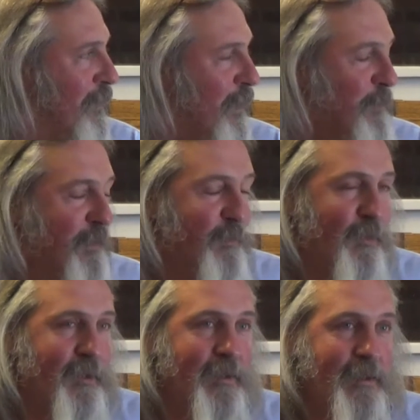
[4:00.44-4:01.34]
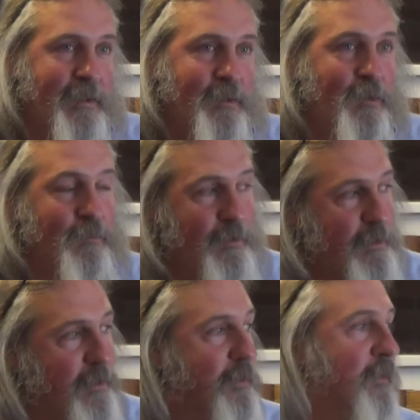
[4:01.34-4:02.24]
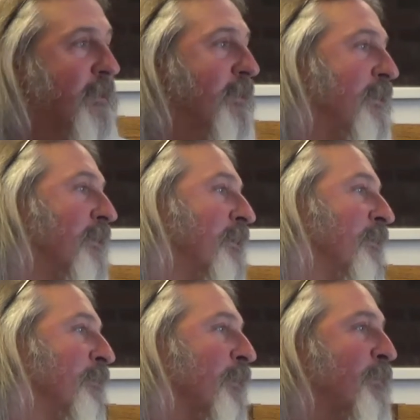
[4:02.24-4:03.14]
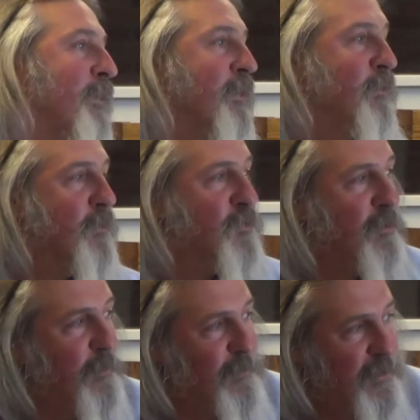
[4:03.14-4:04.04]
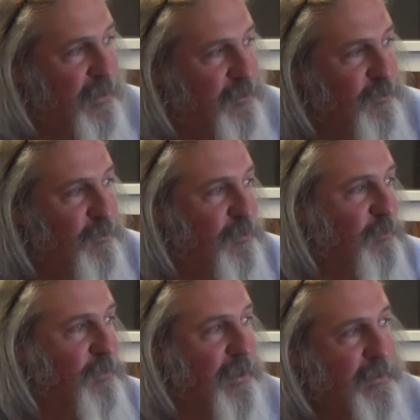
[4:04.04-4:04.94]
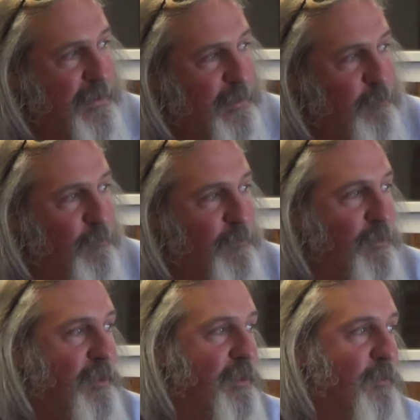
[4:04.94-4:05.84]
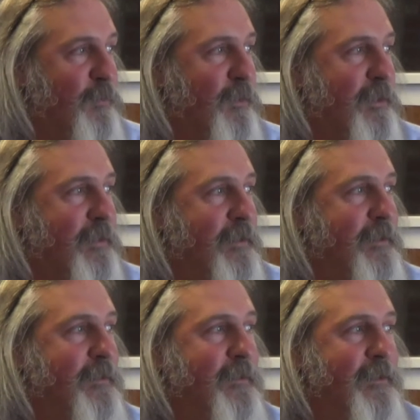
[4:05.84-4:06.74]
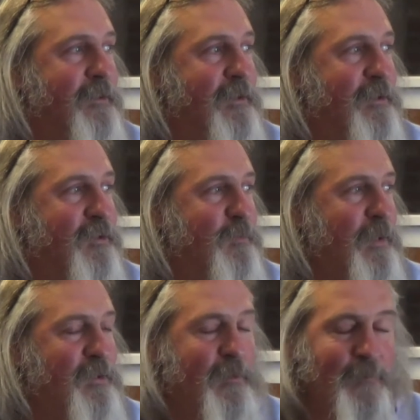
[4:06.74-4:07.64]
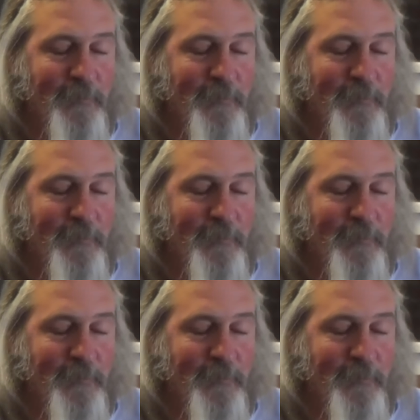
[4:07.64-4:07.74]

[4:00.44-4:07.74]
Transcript: I'm, I'm in the parking lot. Oh, really? What part? Are you the striped lines or are you the blacktop? You're in the parking lot, huh? That, that's special.